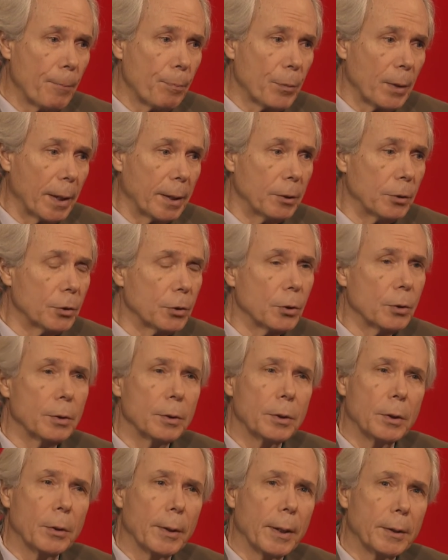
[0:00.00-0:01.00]
And you sort of,
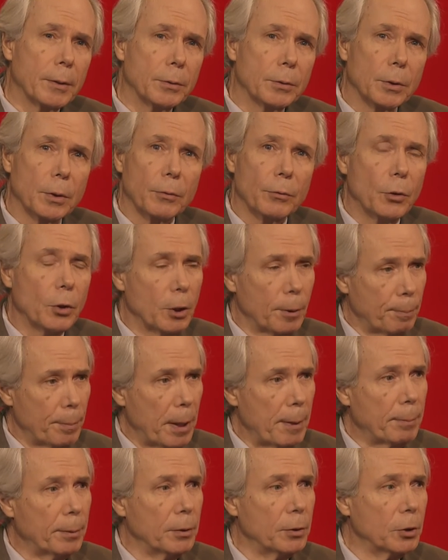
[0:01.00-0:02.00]
you know how you sort of look at
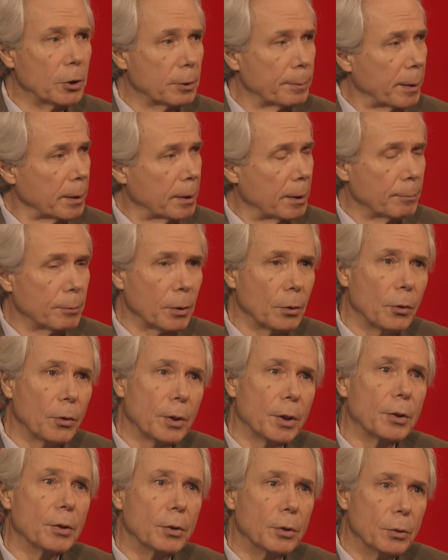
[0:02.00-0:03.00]
people and you expect them to
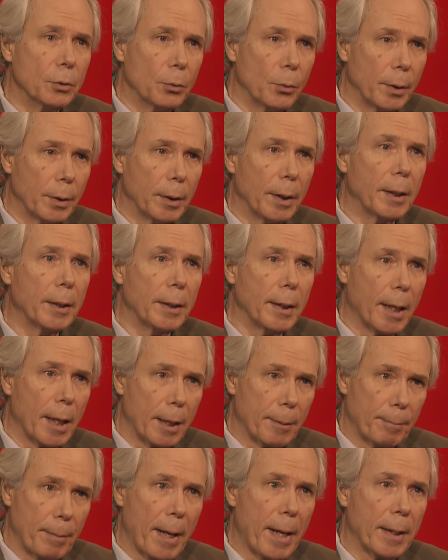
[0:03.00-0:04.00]
look at you and
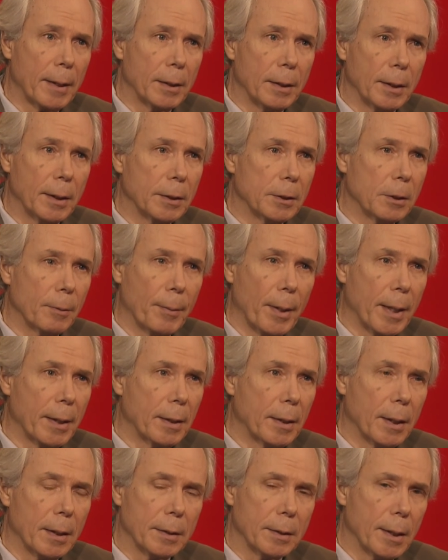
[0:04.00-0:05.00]
nod back and get some eye
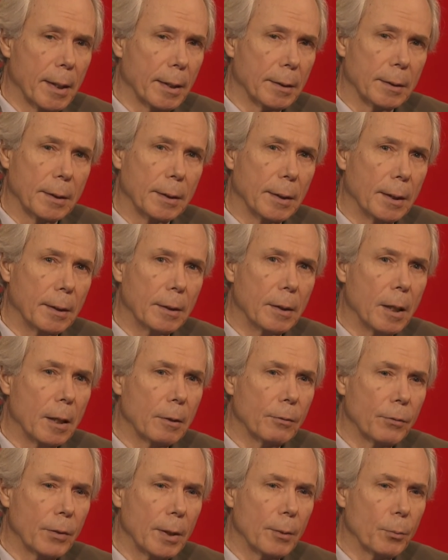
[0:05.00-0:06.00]
contact. And none
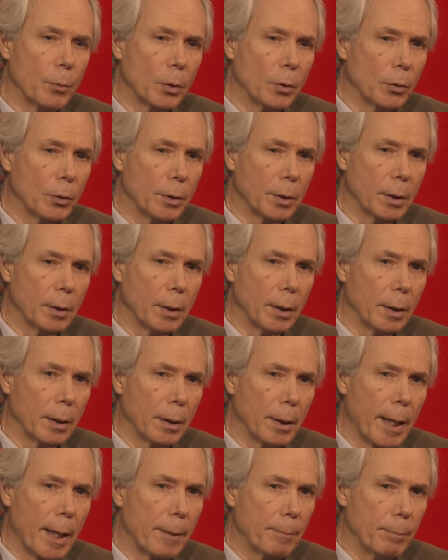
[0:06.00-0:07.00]
of them were looking
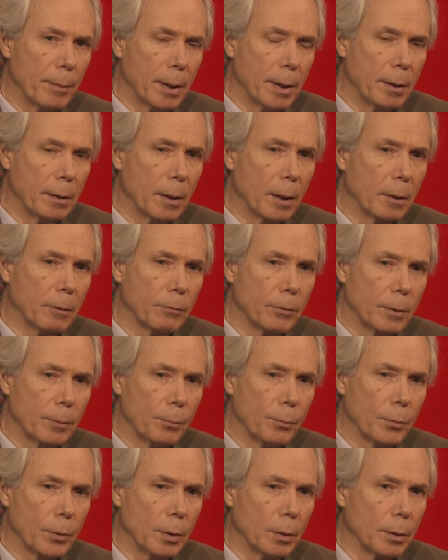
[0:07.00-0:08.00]
at me. None of
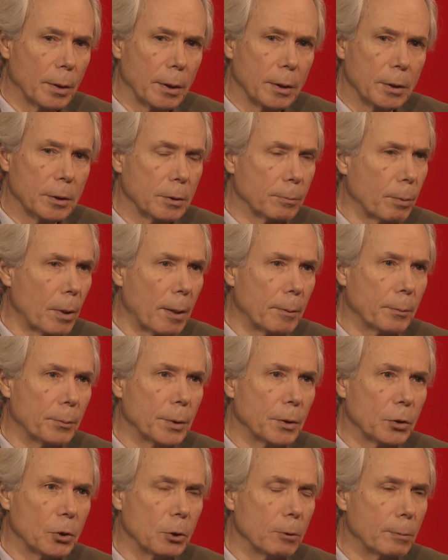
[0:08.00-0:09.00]
them, you know, they just probably
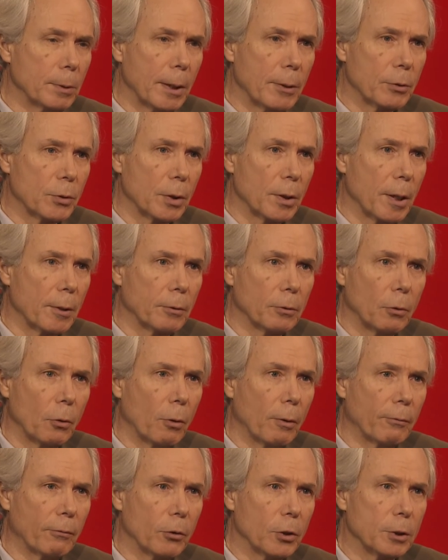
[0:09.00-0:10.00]
assumed I was another
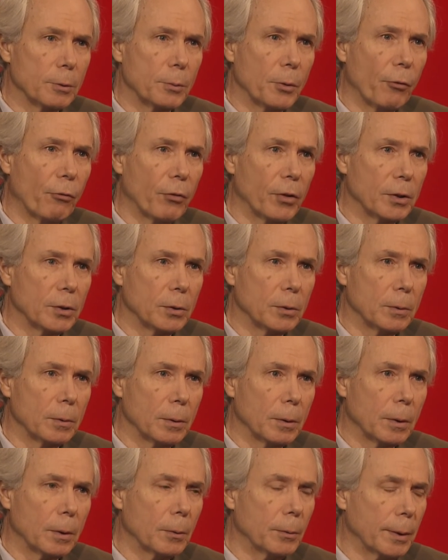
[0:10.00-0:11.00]
law enforcement official,
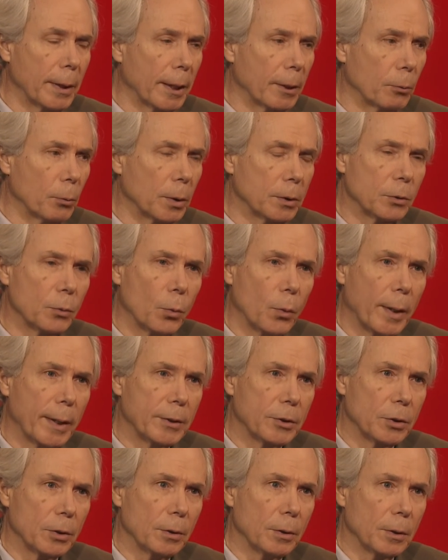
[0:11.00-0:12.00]
you know, and that it wasn't
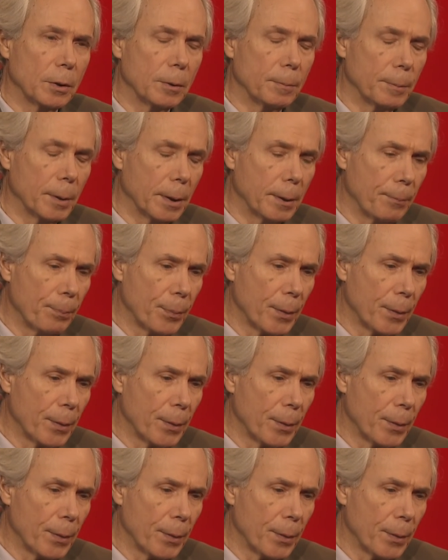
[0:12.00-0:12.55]
wise to look at me.